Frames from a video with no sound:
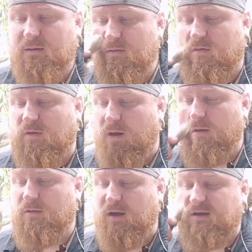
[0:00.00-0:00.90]
So,
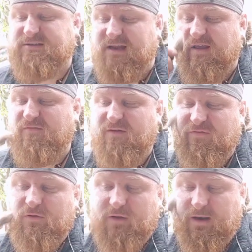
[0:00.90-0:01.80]
like I said, even if
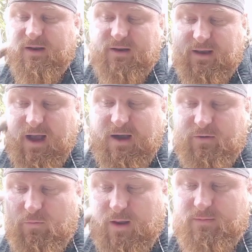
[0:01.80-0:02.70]
you look at it in a
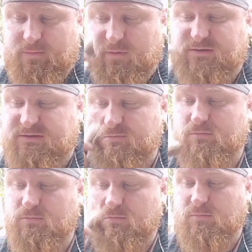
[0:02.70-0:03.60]
carnal way, because
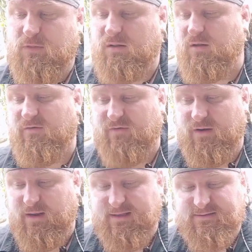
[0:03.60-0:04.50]
a lot of it
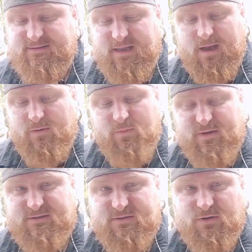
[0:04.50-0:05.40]
is carnal, but
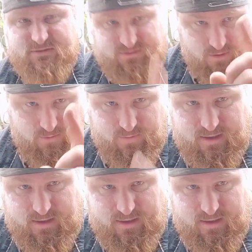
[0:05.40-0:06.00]
it's not solemnly